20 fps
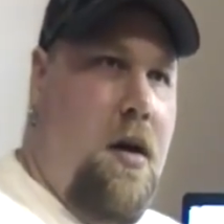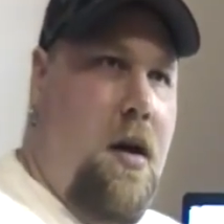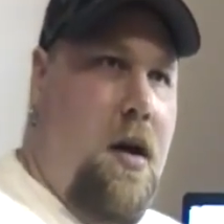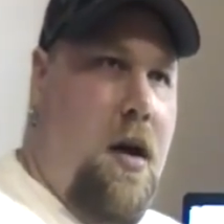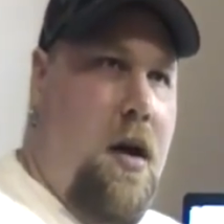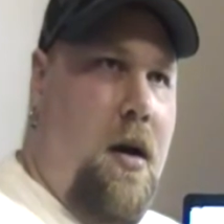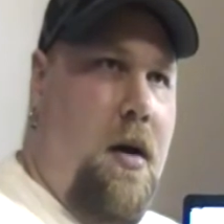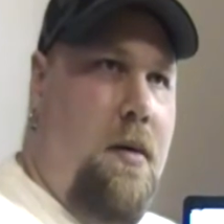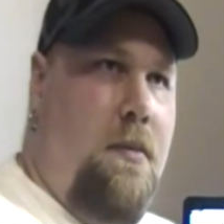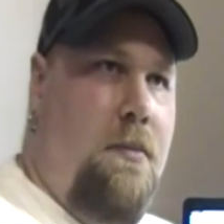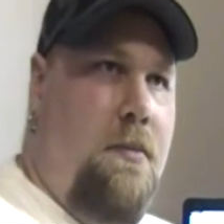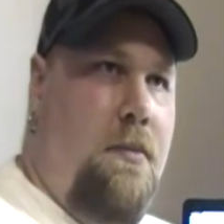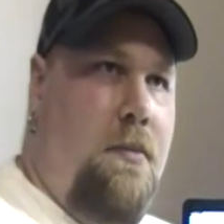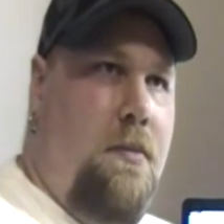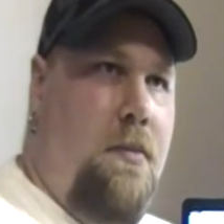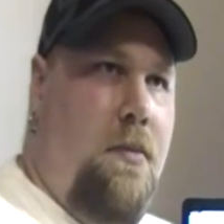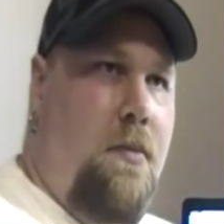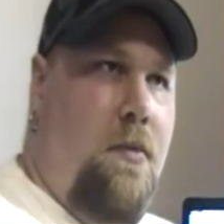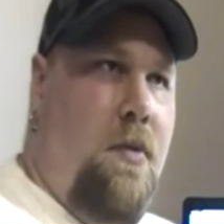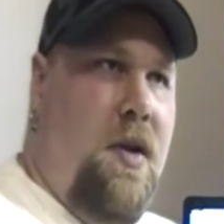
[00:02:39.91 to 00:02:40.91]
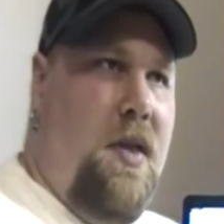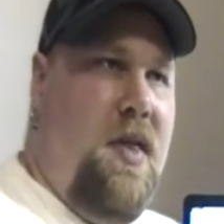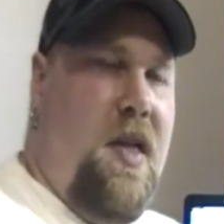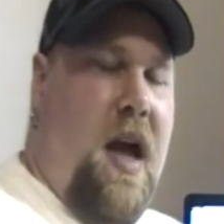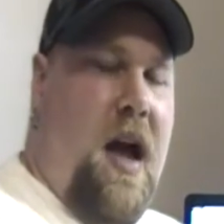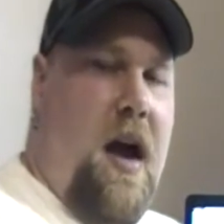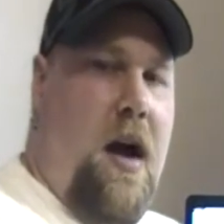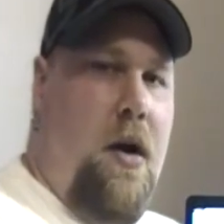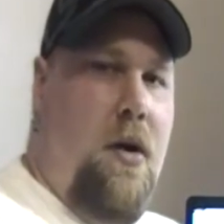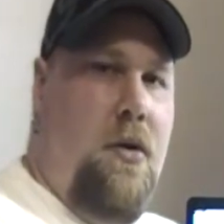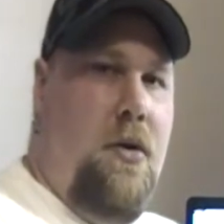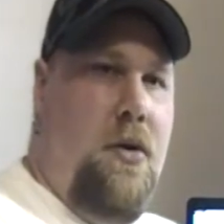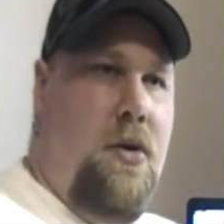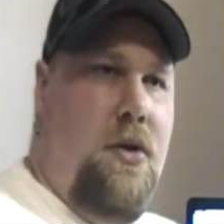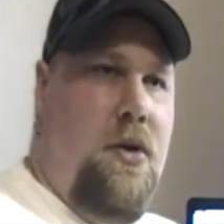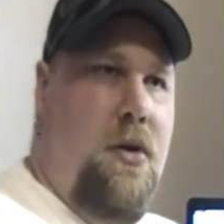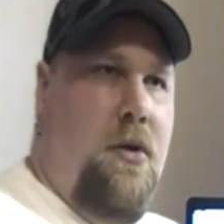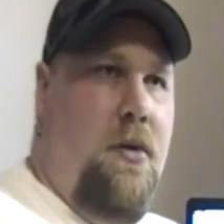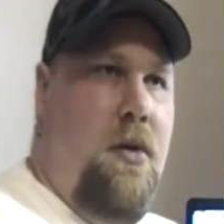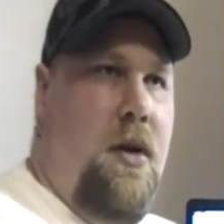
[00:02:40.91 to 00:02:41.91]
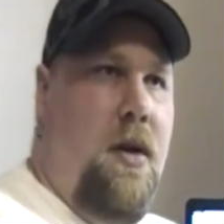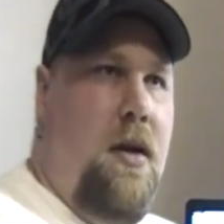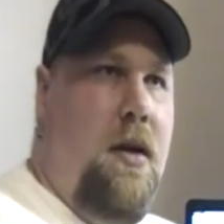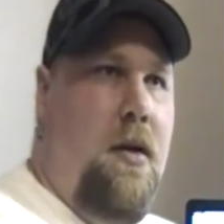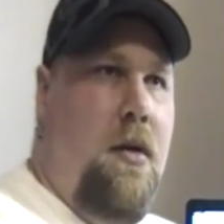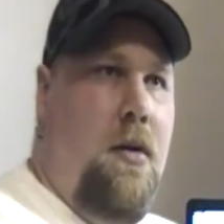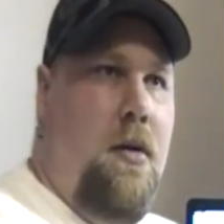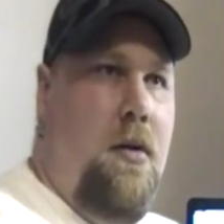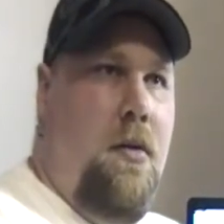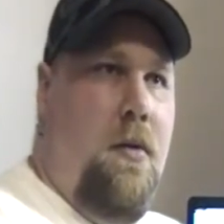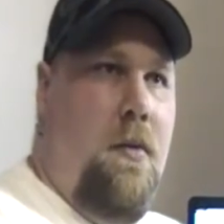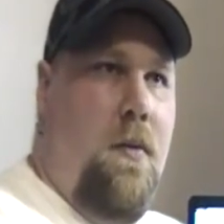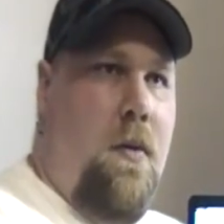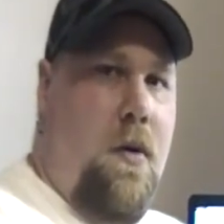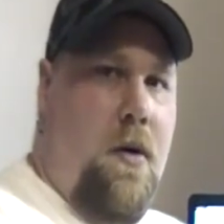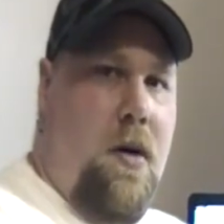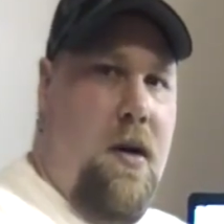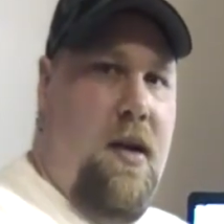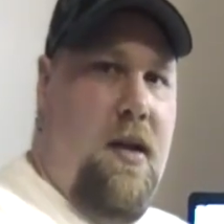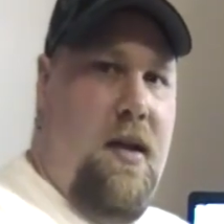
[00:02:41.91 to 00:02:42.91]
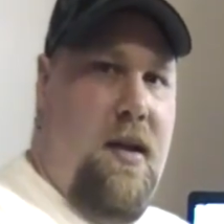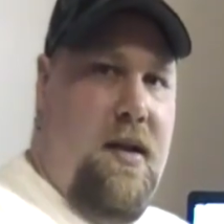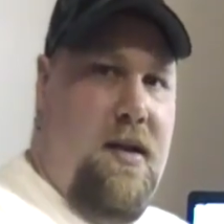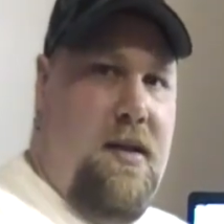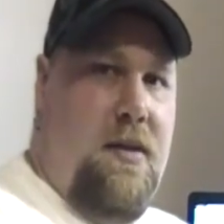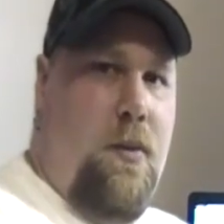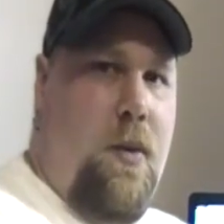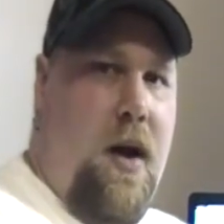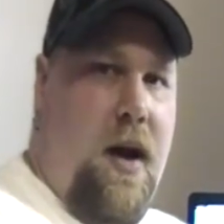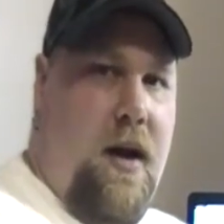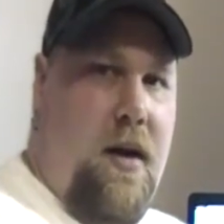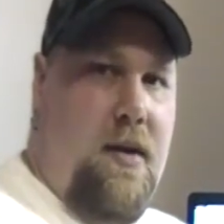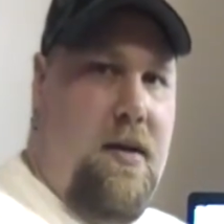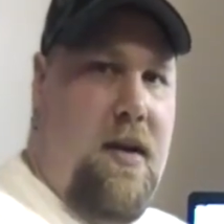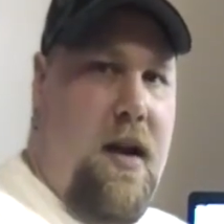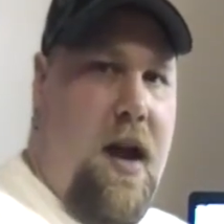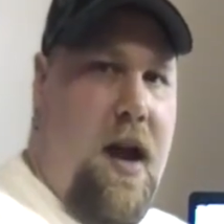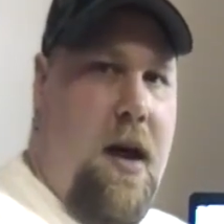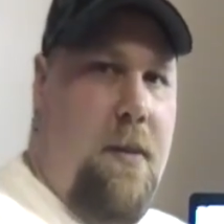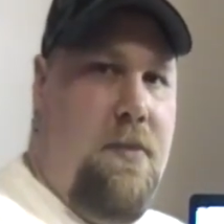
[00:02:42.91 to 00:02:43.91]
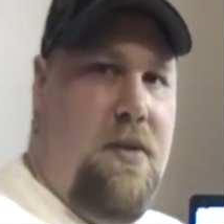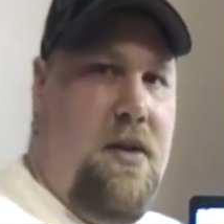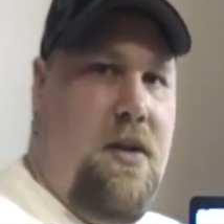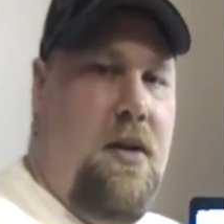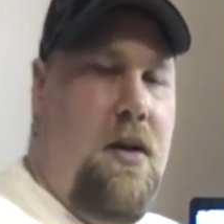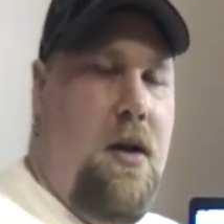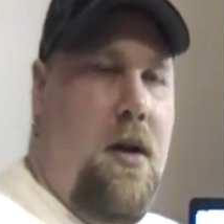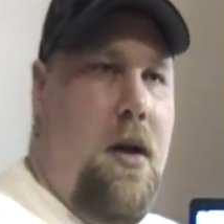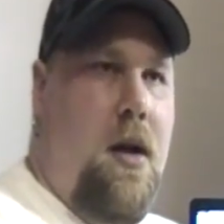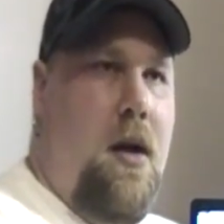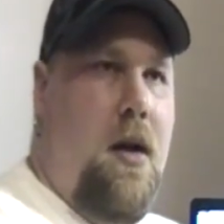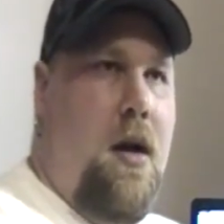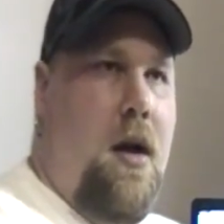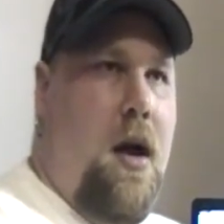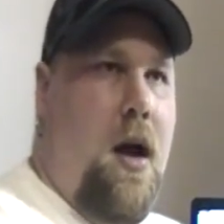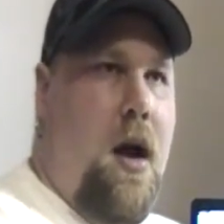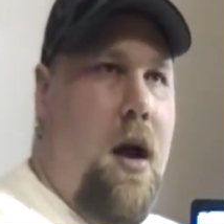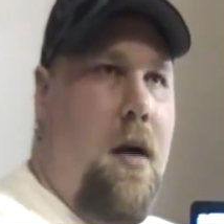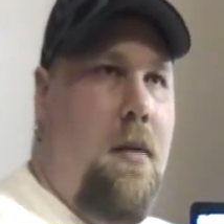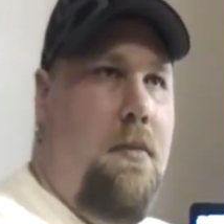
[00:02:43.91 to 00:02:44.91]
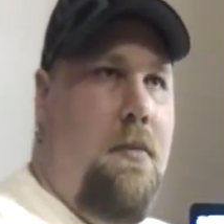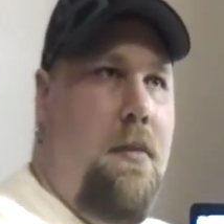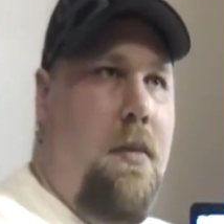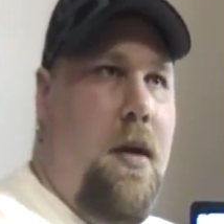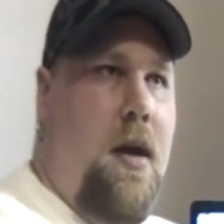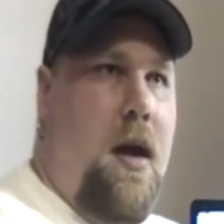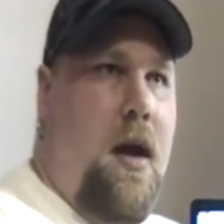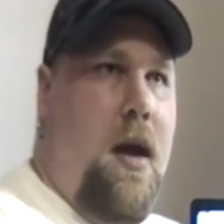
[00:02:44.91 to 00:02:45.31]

um, without doing warrantless wiretaps um,